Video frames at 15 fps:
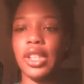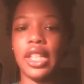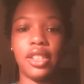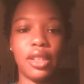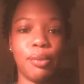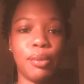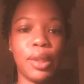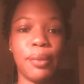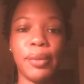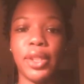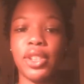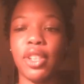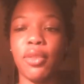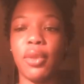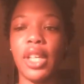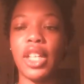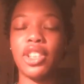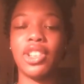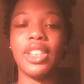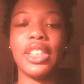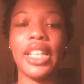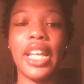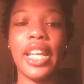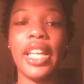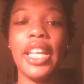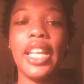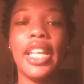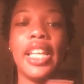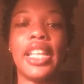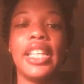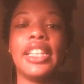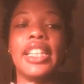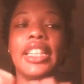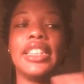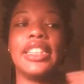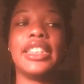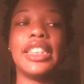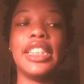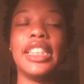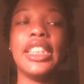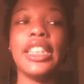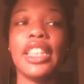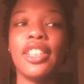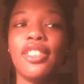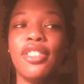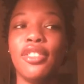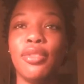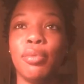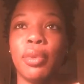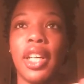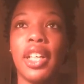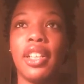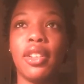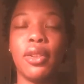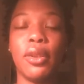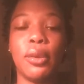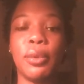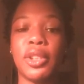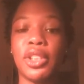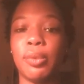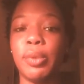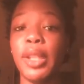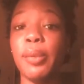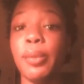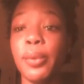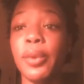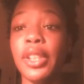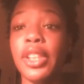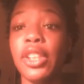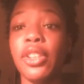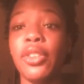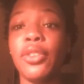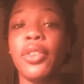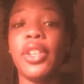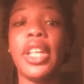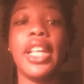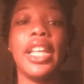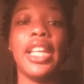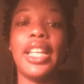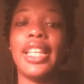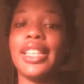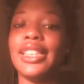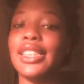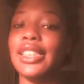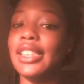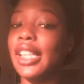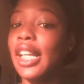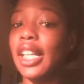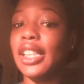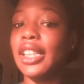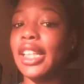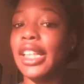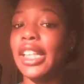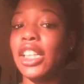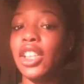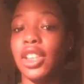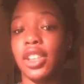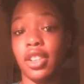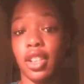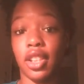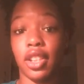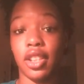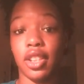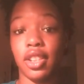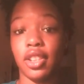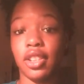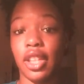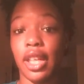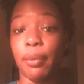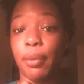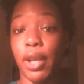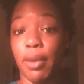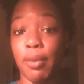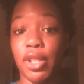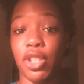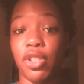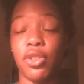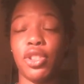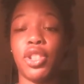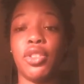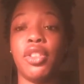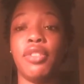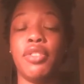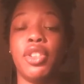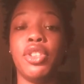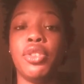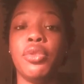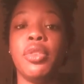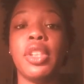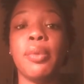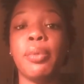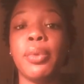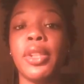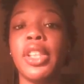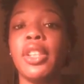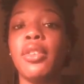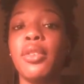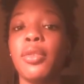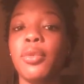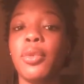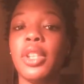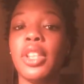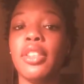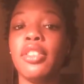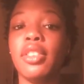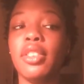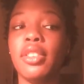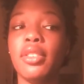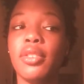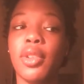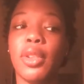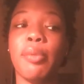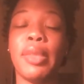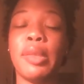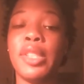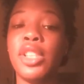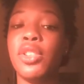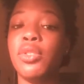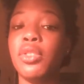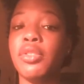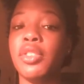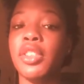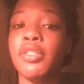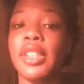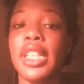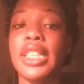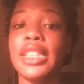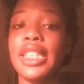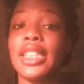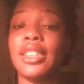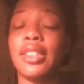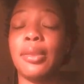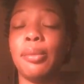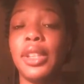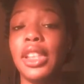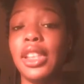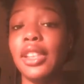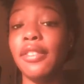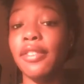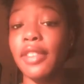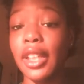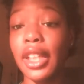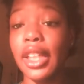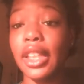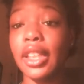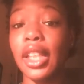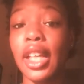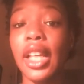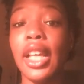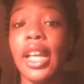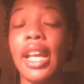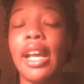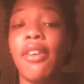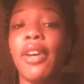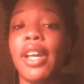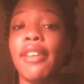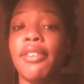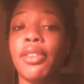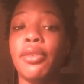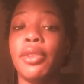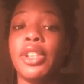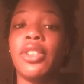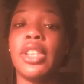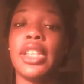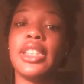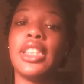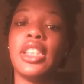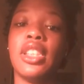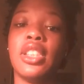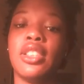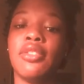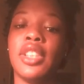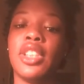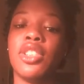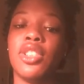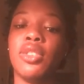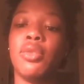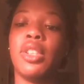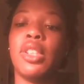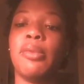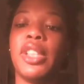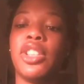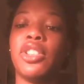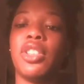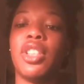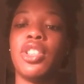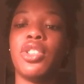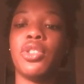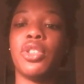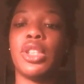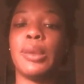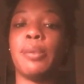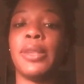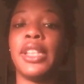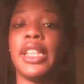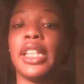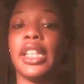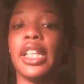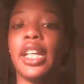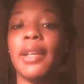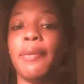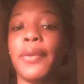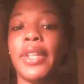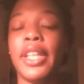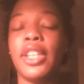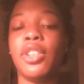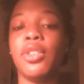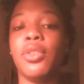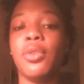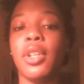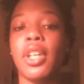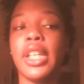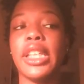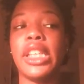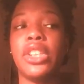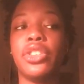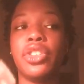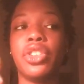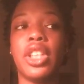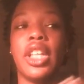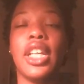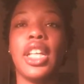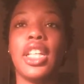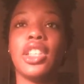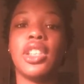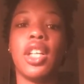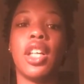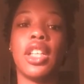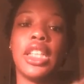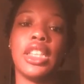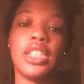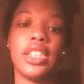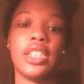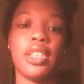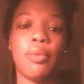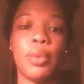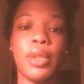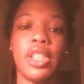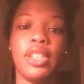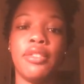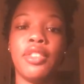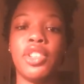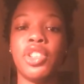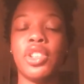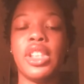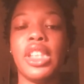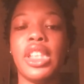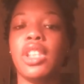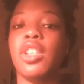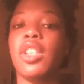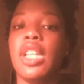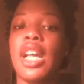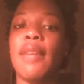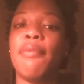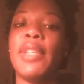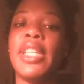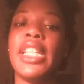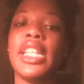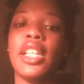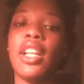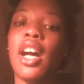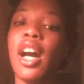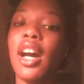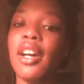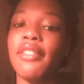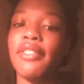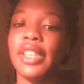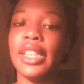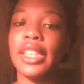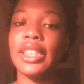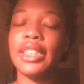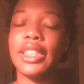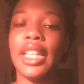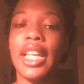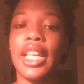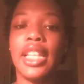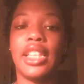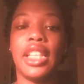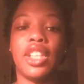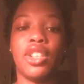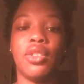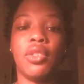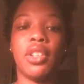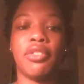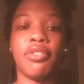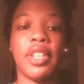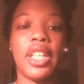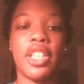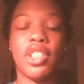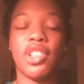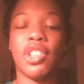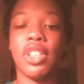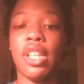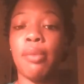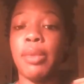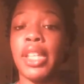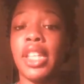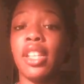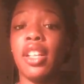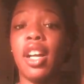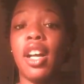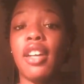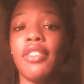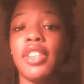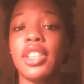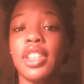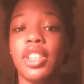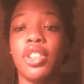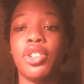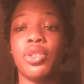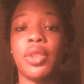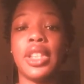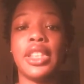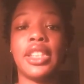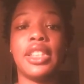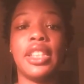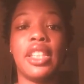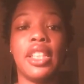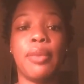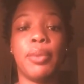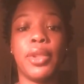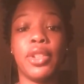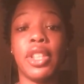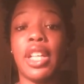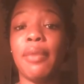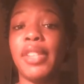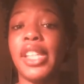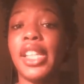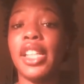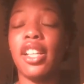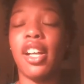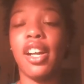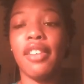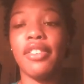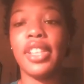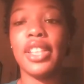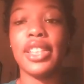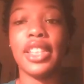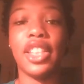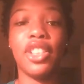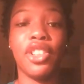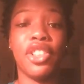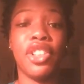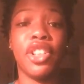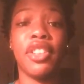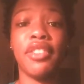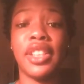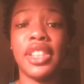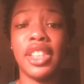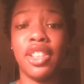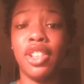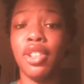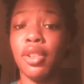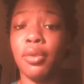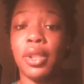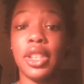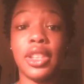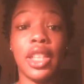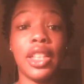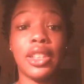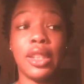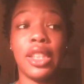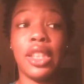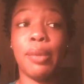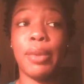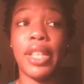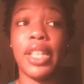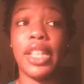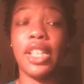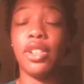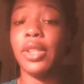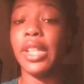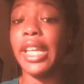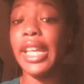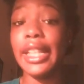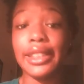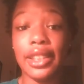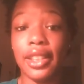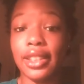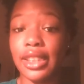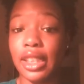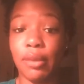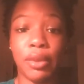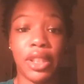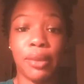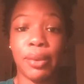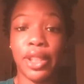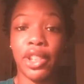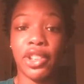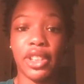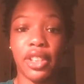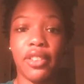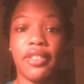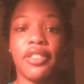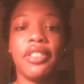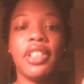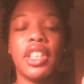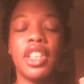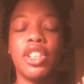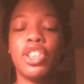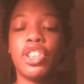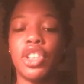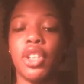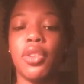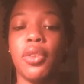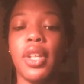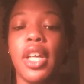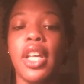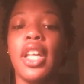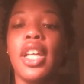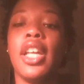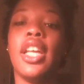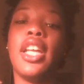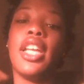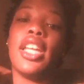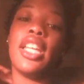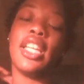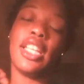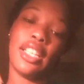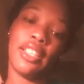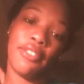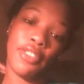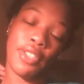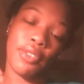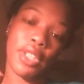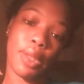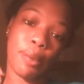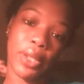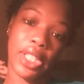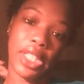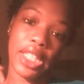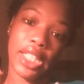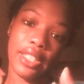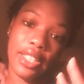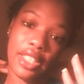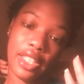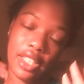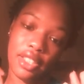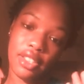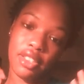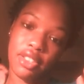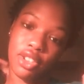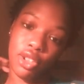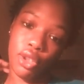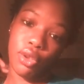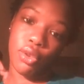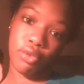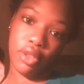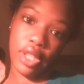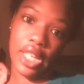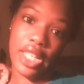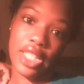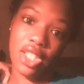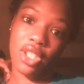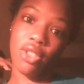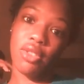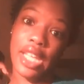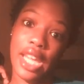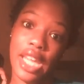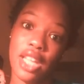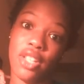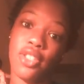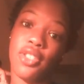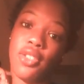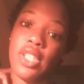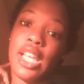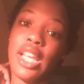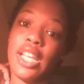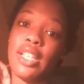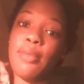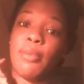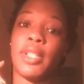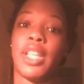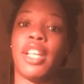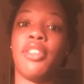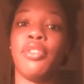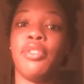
that. The members are watching that. They see that you've brought a whole bunch of people with you. It's not a good look, I promise you. So if you do want to bring one or maybe two of your friends, that's completely fine. However, when you get to these events, you want to make sure that you're splitting up and you are each talking to someone individually. You're not making it obvious that you are friends. You're not making it obvious that you're joint at the hip. You're not making it obvious that you're nervous and you don't want to talk to anybody and you can't talk to anybody by yourself. So, if you want to bring two friends, you can do that, but I